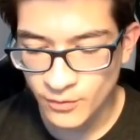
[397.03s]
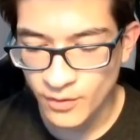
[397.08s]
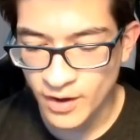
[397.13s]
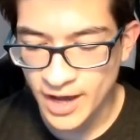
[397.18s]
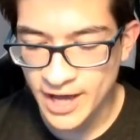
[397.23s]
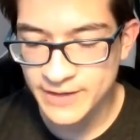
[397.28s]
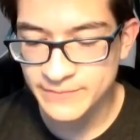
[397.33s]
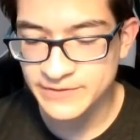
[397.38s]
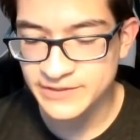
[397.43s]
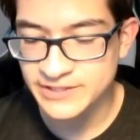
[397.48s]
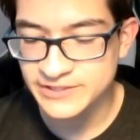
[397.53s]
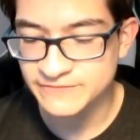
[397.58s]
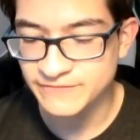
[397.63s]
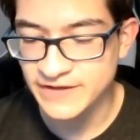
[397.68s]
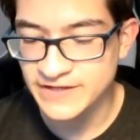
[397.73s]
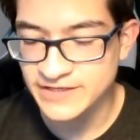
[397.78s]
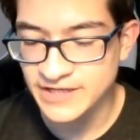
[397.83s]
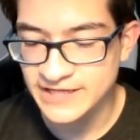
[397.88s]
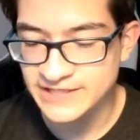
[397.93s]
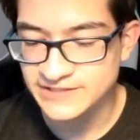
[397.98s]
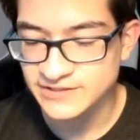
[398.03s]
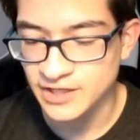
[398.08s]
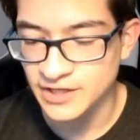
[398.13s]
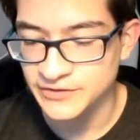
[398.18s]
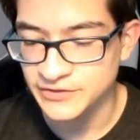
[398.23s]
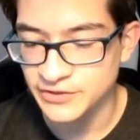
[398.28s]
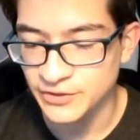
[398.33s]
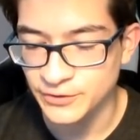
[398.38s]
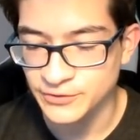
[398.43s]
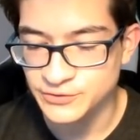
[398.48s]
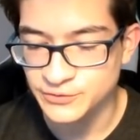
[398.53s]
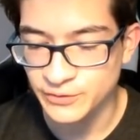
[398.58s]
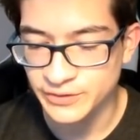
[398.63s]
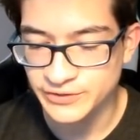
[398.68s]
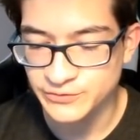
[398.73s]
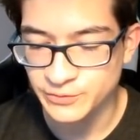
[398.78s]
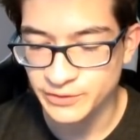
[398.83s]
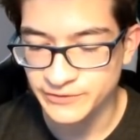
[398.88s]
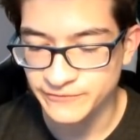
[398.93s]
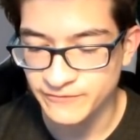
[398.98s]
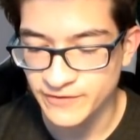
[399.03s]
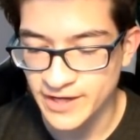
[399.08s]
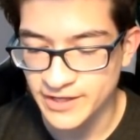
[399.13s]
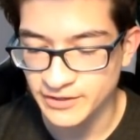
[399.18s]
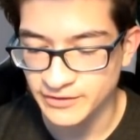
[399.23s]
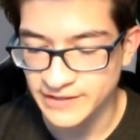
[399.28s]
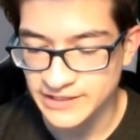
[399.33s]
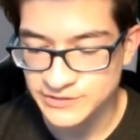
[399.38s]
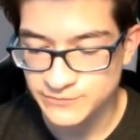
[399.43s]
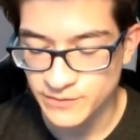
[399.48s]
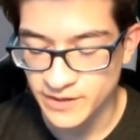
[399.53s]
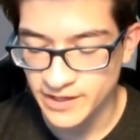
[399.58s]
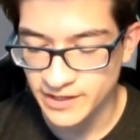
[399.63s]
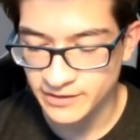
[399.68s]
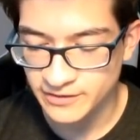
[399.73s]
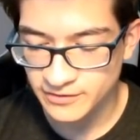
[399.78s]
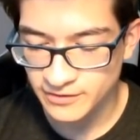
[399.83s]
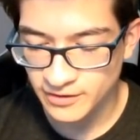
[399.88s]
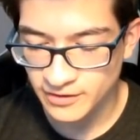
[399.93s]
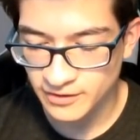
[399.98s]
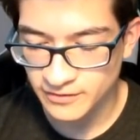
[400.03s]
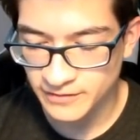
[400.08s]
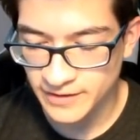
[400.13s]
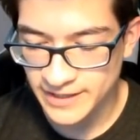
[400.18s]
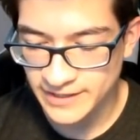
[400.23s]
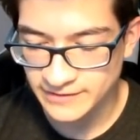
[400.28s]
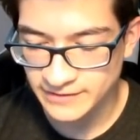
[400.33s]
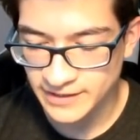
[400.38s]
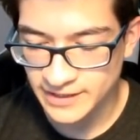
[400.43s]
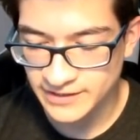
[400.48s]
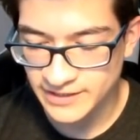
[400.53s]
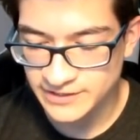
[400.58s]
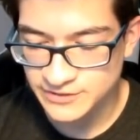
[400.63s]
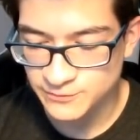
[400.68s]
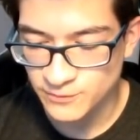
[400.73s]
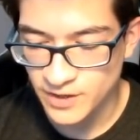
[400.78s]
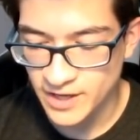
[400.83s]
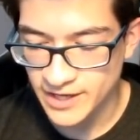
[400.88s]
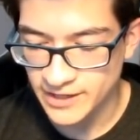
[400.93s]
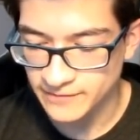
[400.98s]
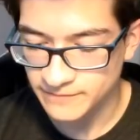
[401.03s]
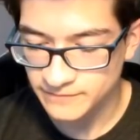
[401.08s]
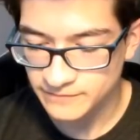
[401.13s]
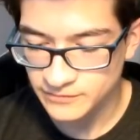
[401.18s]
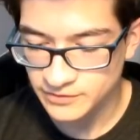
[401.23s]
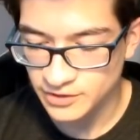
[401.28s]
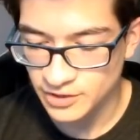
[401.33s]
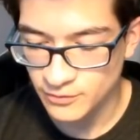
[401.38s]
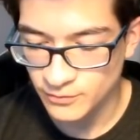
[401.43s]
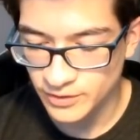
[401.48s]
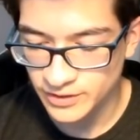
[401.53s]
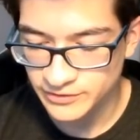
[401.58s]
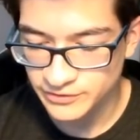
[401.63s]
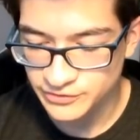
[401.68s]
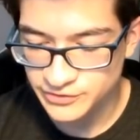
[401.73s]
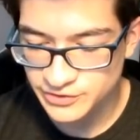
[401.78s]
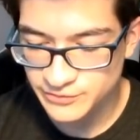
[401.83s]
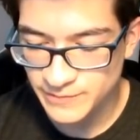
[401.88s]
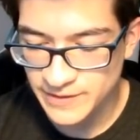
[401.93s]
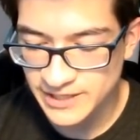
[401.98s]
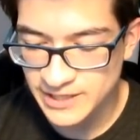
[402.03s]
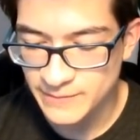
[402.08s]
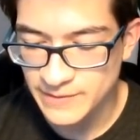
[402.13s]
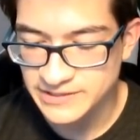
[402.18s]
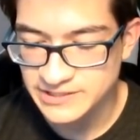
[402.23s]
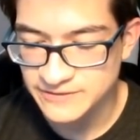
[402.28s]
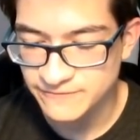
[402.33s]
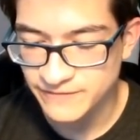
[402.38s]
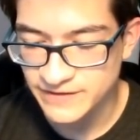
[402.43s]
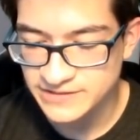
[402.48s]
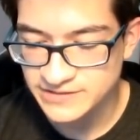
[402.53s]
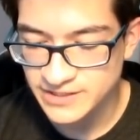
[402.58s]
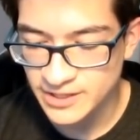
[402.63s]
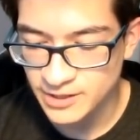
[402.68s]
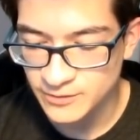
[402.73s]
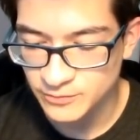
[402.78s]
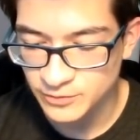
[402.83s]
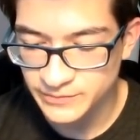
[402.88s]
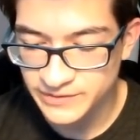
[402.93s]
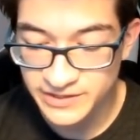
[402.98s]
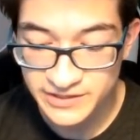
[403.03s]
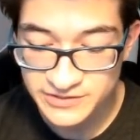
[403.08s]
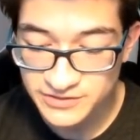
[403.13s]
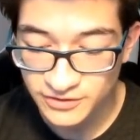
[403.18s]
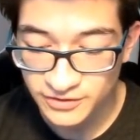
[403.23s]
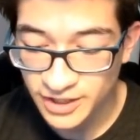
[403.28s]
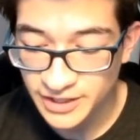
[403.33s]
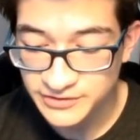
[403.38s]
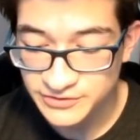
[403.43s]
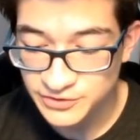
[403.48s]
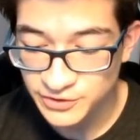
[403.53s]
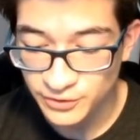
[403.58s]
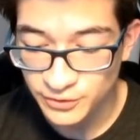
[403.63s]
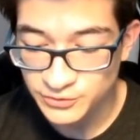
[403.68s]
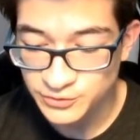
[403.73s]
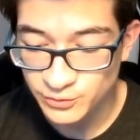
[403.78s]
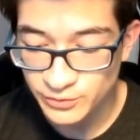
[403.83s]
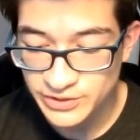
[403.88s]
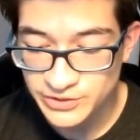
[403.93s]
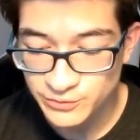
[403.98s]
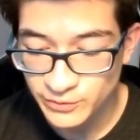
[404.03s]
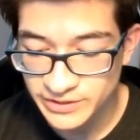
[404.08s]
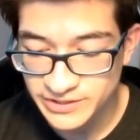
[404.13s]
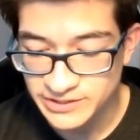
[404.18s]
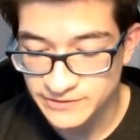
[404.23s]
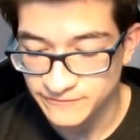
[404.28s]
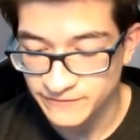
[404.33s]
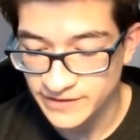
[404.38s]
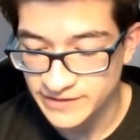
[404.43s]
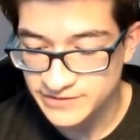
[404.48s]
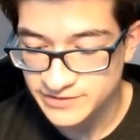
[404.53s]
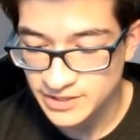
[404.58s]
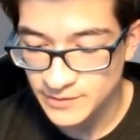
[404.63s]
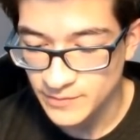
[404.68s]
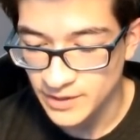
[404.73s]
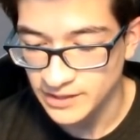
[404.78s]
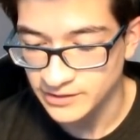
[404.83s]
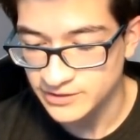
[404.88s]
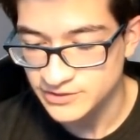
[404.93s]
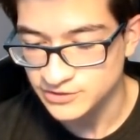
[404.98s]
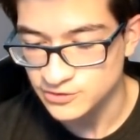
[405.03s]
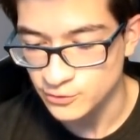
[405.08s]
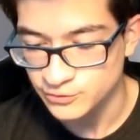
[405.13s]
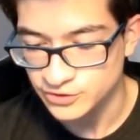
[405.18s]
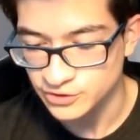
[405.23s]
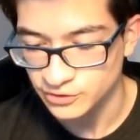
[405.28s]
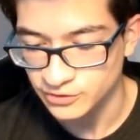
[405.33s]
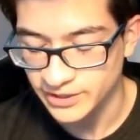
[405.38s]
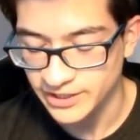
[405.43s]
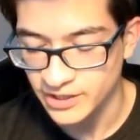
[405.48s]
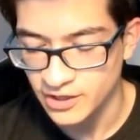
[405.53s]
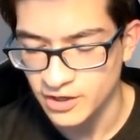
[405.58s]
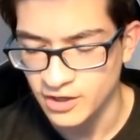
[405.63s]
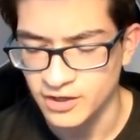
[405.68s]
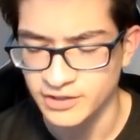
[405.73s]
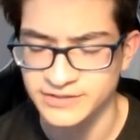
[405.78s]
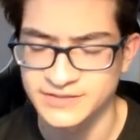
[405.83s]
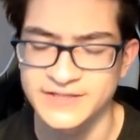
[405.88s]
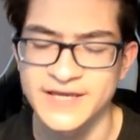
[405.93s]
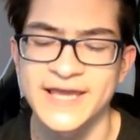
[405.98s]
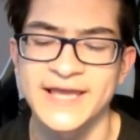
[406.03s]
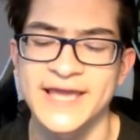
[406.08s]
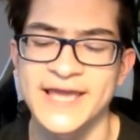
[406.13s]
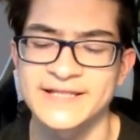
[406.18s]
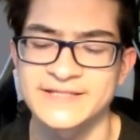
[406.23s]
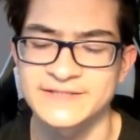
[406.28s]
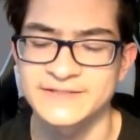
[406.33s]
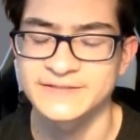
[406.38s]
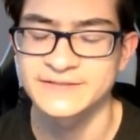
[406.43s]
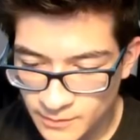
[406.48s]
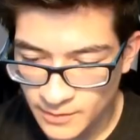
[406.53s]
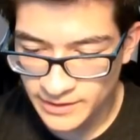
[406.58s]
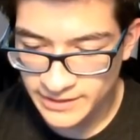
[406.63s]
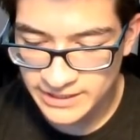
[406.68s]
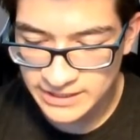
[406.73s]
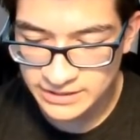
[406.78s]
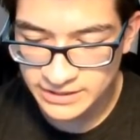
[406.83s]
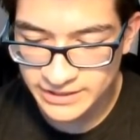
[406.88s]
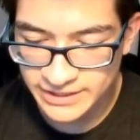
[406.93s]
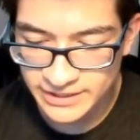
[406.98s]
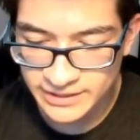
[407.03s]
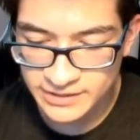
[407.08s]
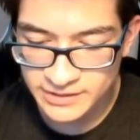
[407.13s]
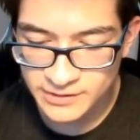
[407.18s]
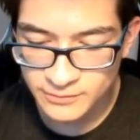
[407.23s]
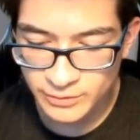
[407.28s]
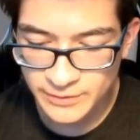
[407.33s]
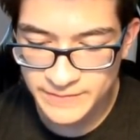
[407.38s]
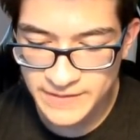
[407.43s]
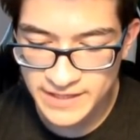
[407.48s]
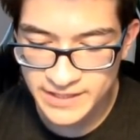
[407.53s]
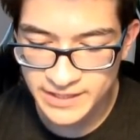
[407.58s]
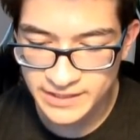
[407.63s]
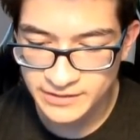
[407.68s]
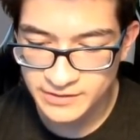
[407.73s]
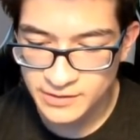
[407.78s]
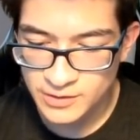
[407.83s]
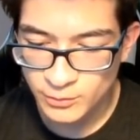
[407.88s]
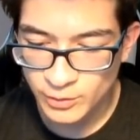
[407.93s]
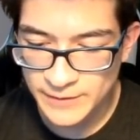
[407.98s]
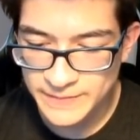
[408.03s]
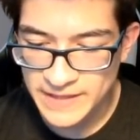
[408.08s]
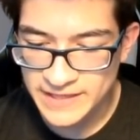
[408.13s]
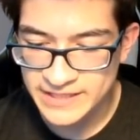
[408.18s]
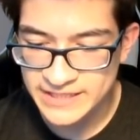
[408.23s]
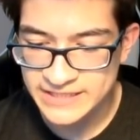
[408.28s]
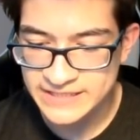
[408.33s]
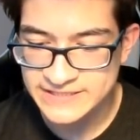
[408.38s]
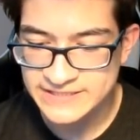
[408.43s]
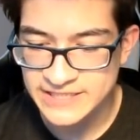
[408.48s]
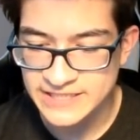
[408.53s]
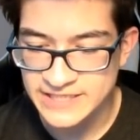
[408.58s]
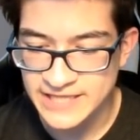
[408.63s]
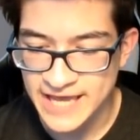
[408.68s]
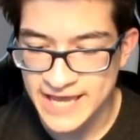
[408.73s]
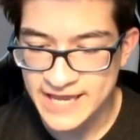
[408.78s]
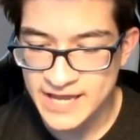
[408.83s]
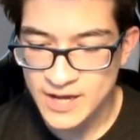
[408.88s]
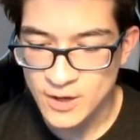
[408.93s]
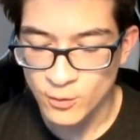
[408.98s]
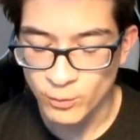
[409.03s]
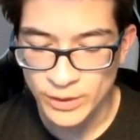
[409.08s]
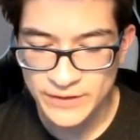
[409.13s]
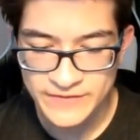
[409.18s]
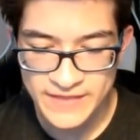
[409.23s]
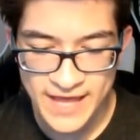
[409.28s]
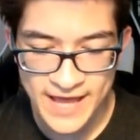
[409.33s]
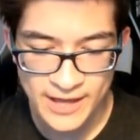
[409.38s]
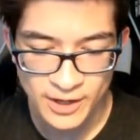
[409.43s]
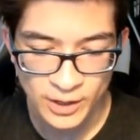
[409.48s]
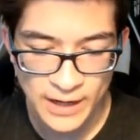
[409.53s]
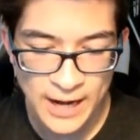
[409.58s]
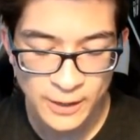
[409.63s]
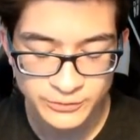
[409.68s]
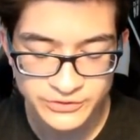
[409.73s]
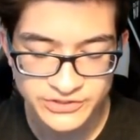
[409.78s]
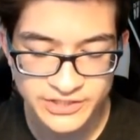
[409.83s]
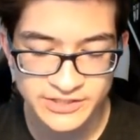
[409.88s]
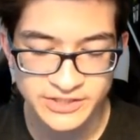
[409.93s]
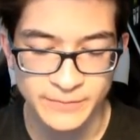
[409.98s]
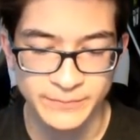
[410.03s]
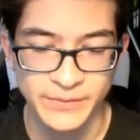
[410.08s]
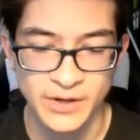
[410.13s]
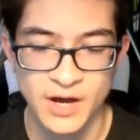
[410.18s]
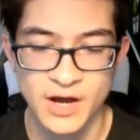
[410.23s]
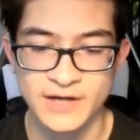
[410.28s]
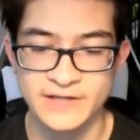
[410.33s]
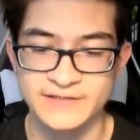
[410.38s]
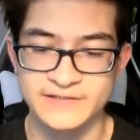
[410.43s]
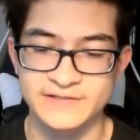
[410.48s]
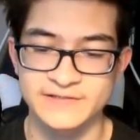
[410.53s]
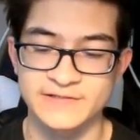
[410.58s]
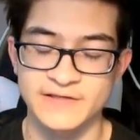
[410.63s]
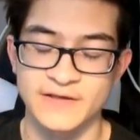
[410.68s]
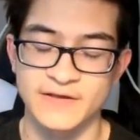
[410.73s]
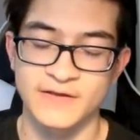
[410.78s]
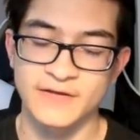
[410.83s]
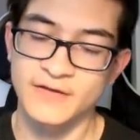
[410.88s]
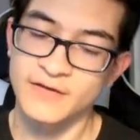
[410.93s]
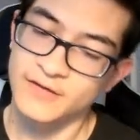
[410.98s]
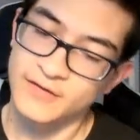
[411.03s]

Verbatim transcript: You know why? Because Van Dijk's not in the Euro 2020 final. That's why. All right, that, that's why. You know what? They're just making my defense terrible because they're not Euro 2020 defense. Come on, let's go, Sterling. Oh, dang it. Come on, Chiellini. Whip that in. Whip that in. Insigne, win the header outside the box.